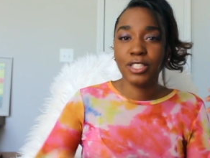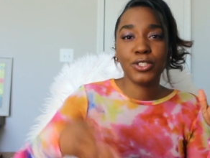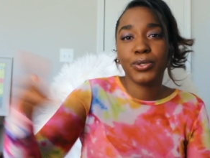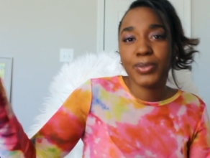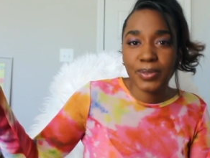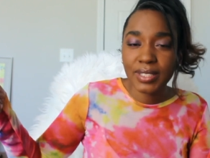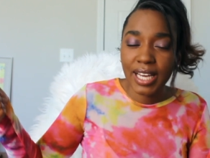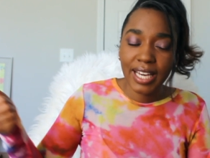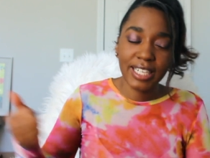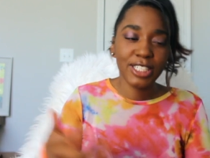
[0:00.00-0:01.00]
dudes
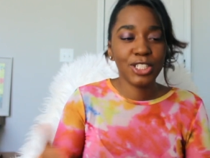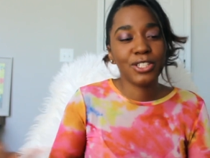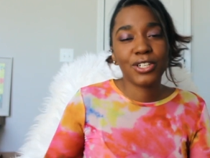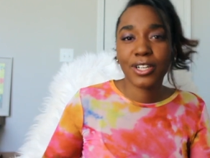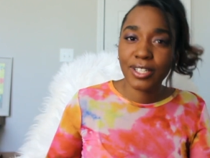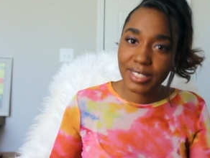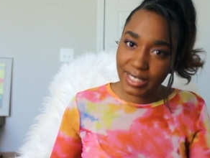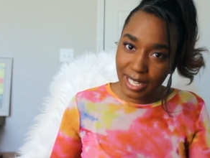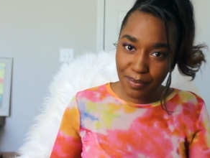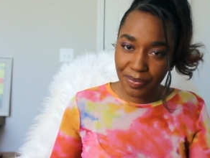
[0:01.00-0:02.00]
get your girl
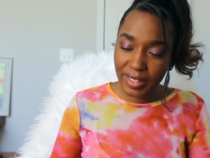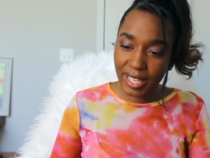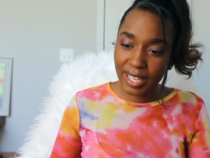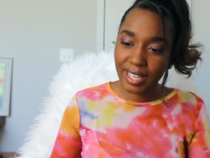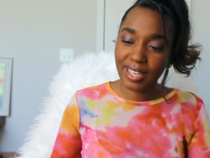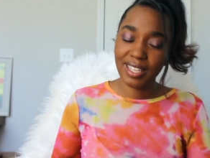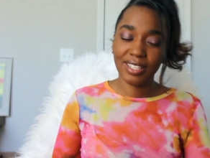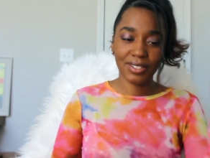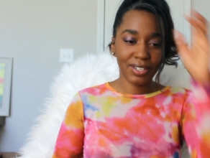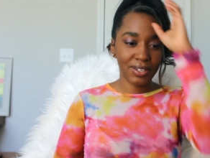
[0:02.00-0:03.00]
something
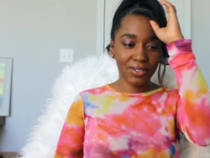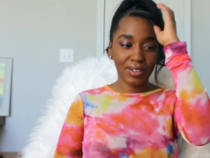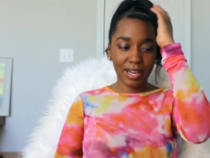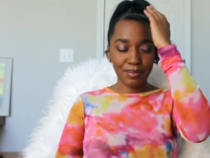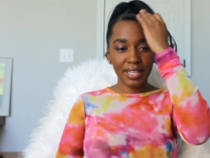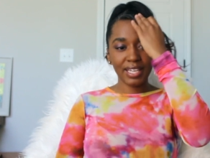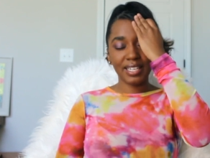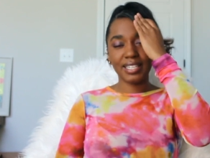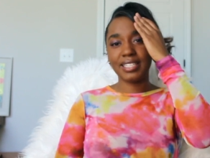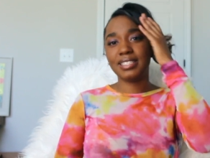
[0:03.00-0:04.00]
you know i mean